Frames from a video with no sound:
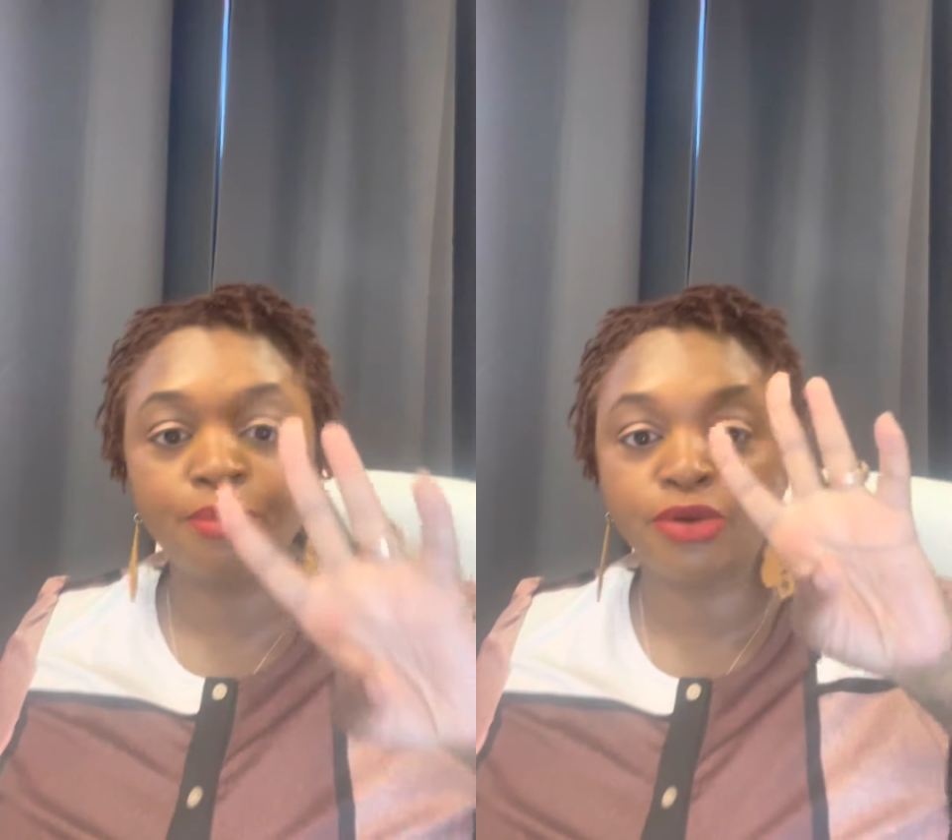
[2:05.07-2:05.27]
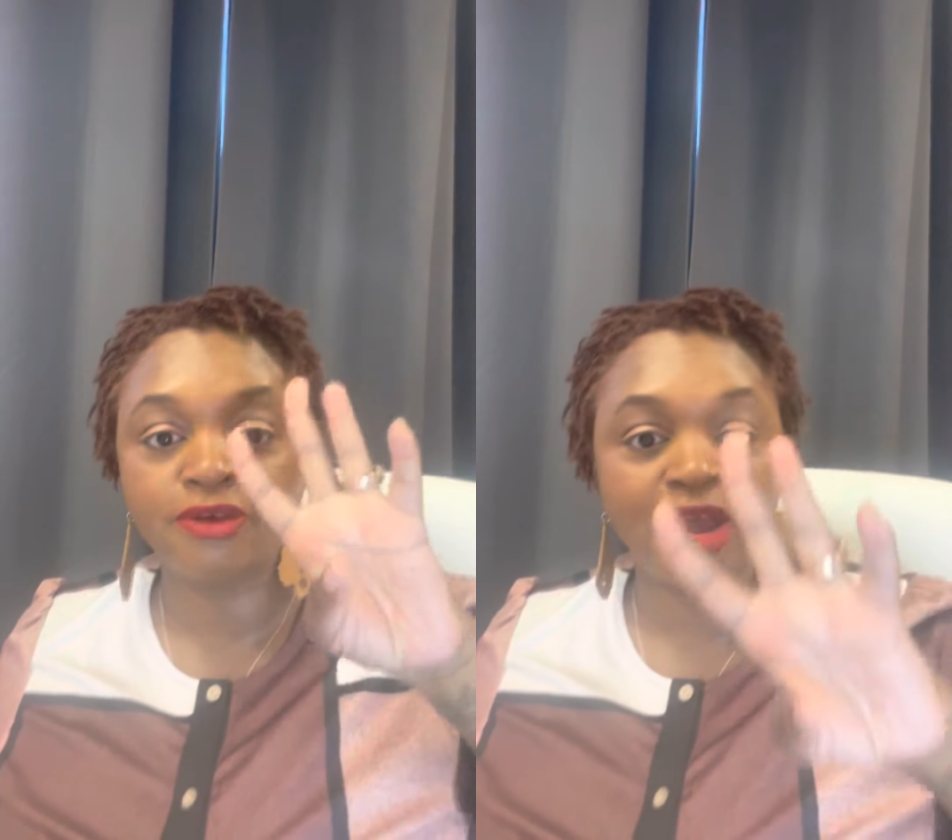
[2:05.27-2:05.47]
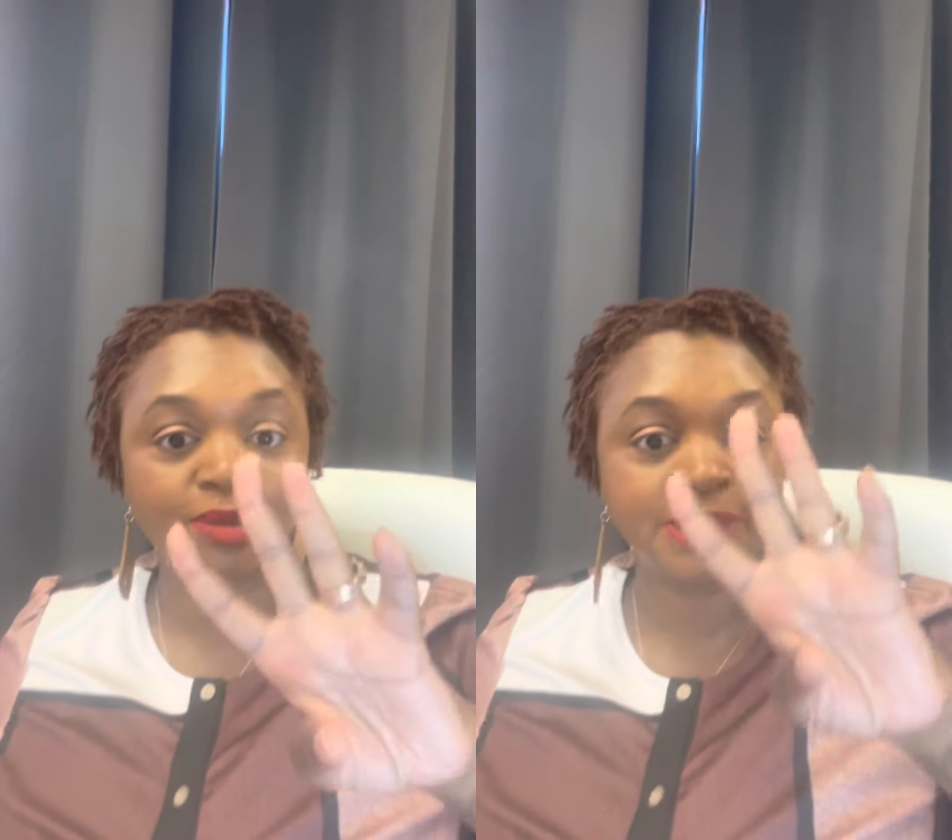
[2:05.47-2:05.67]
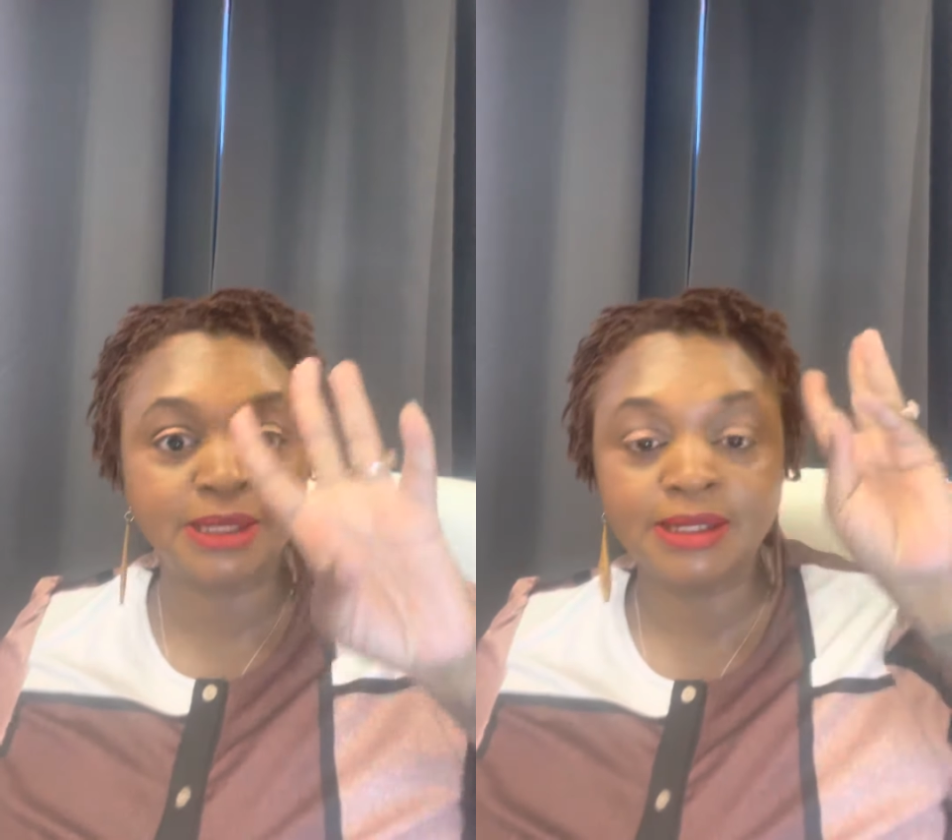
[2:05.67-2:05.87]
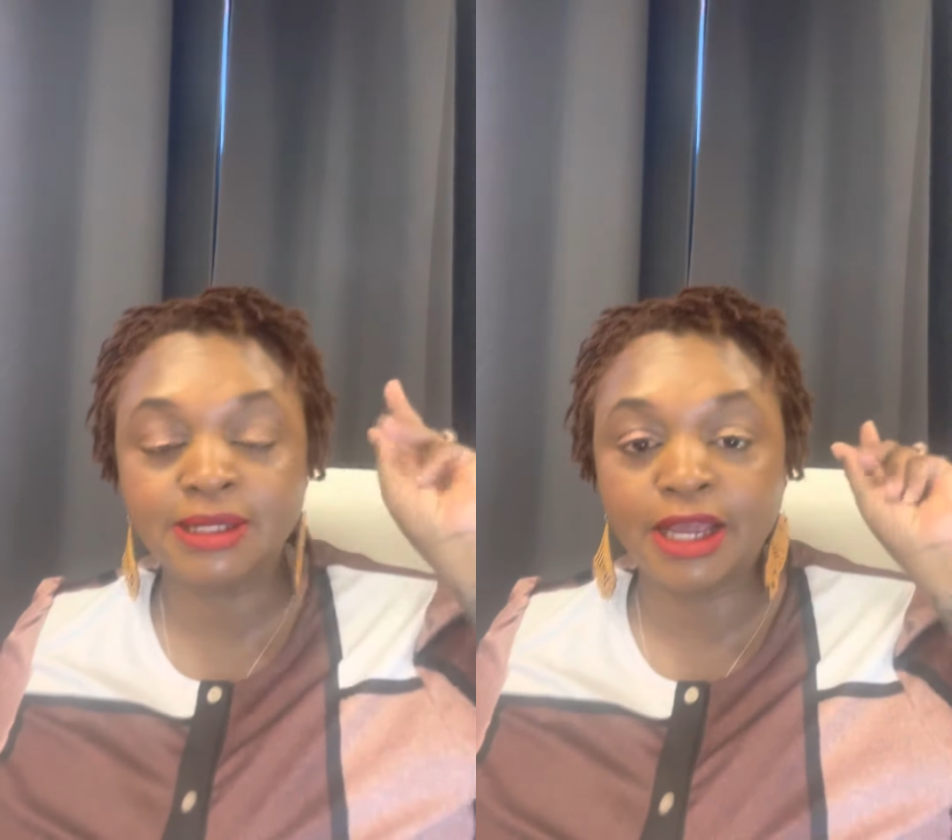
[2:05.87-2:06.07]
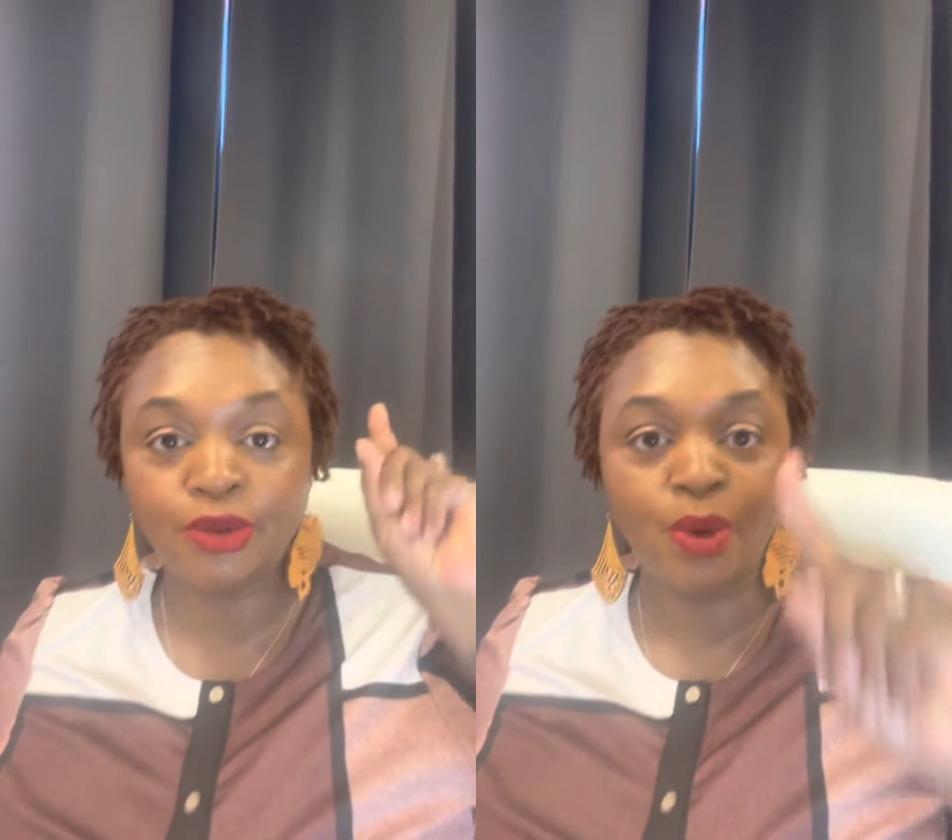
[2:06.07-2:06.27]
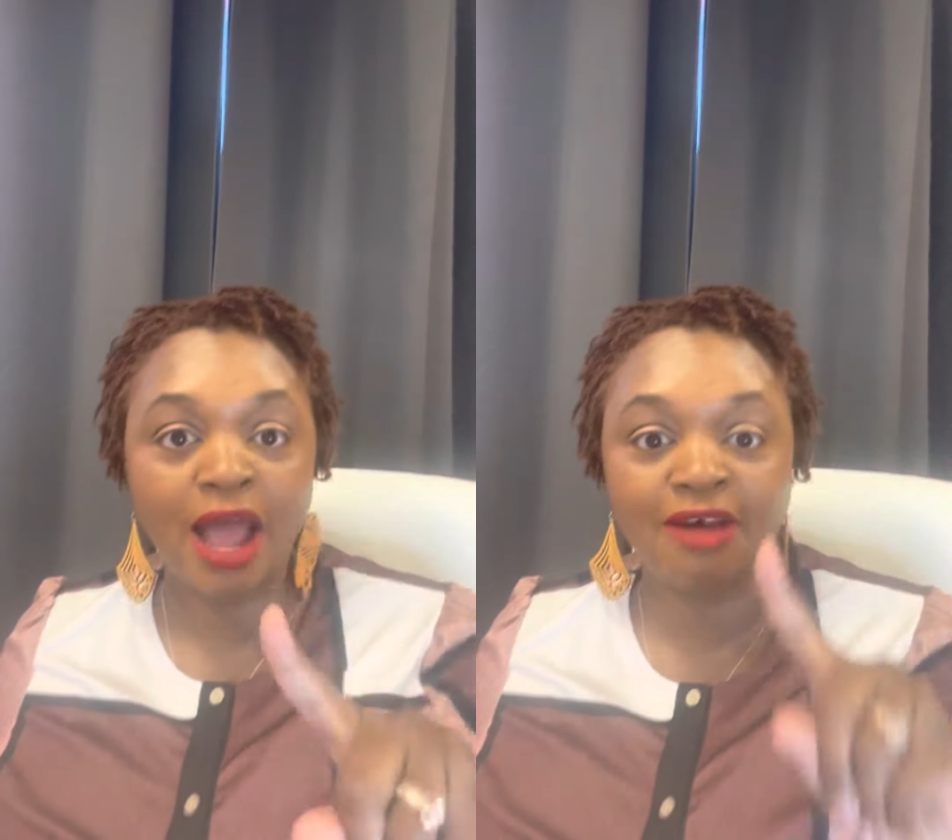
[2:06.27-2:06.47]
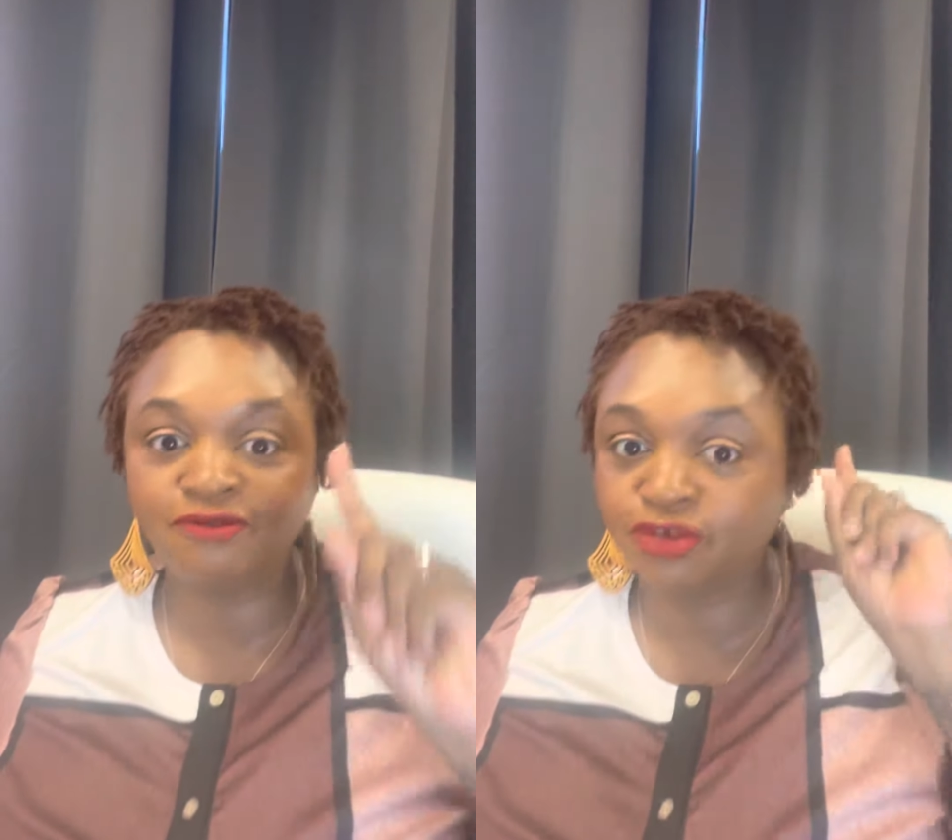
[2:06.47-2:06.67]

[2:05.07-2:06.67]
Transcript: prerequisites that you have